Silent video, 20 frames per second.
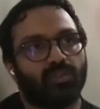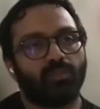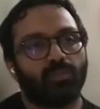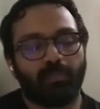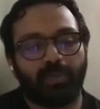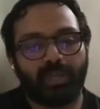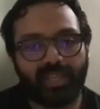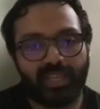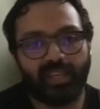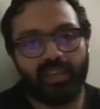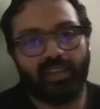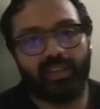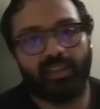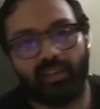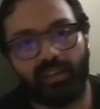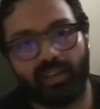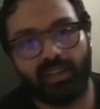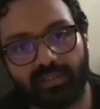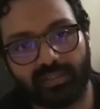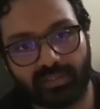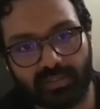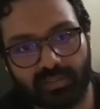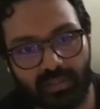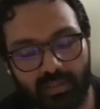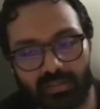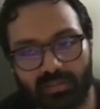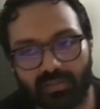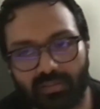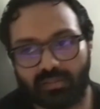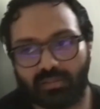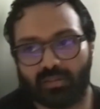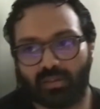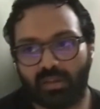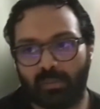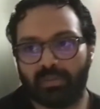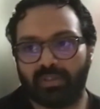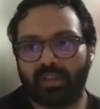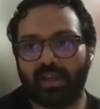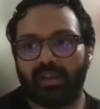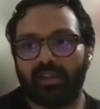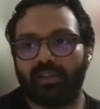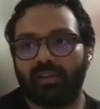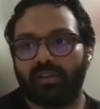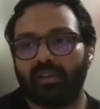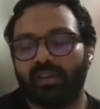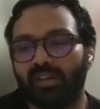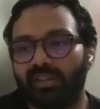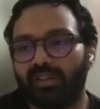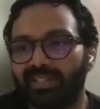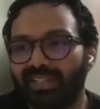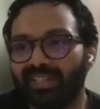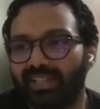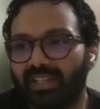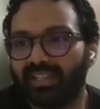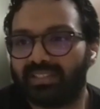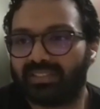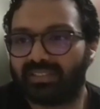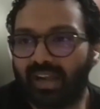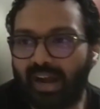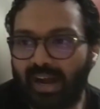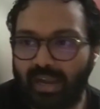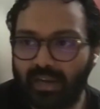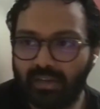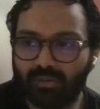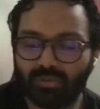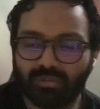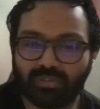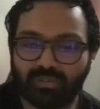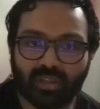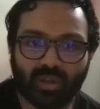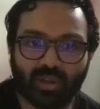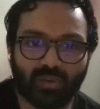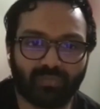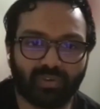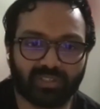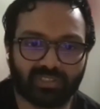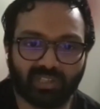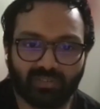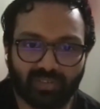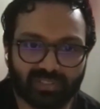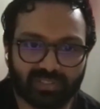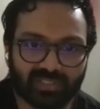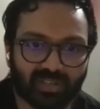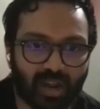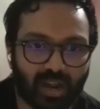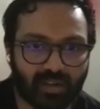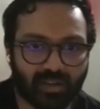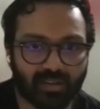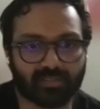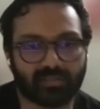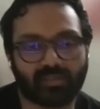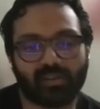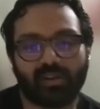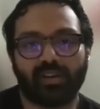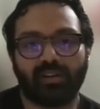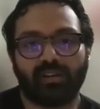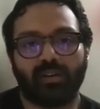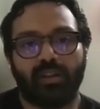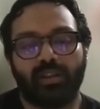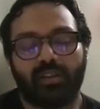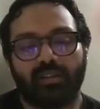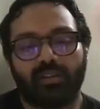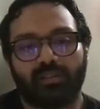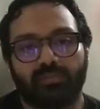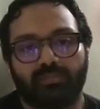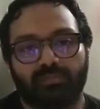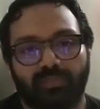To me, it's just, I mean, it's hard to think of myself as an artist, right? Like,